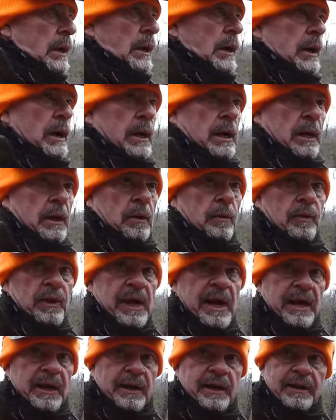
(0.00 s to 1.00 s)
Uh, we
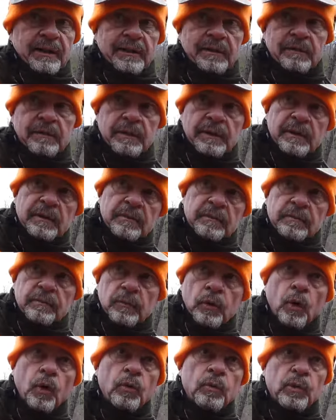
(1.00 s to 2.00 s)
are at,
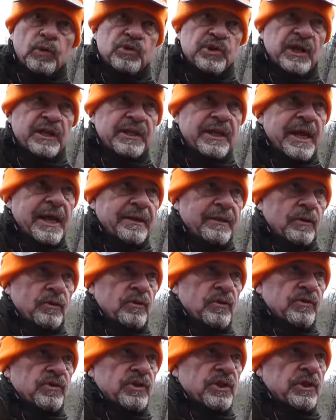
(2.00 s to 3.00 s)
almost at the end of
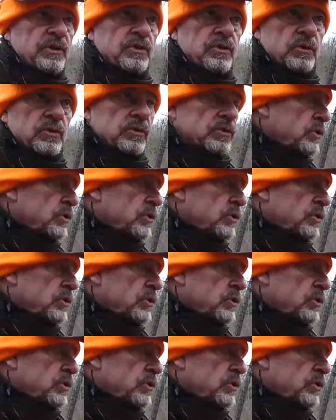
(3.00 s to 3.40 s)
the season,